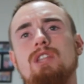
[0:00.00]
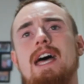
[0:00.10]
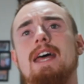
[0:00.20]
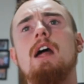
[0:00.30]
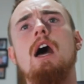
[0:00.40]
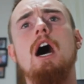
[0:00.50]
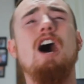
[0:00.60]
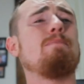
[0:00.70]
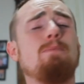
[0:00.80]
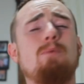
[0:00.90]
that
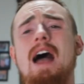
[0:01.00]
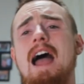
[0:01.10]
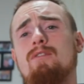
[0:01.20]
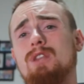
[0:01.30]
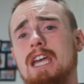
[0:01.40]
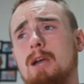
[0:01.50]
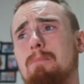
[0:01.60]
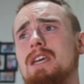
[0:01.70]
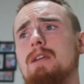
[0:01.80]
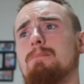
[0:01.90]
uh, people have when they
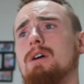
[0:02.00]
compete.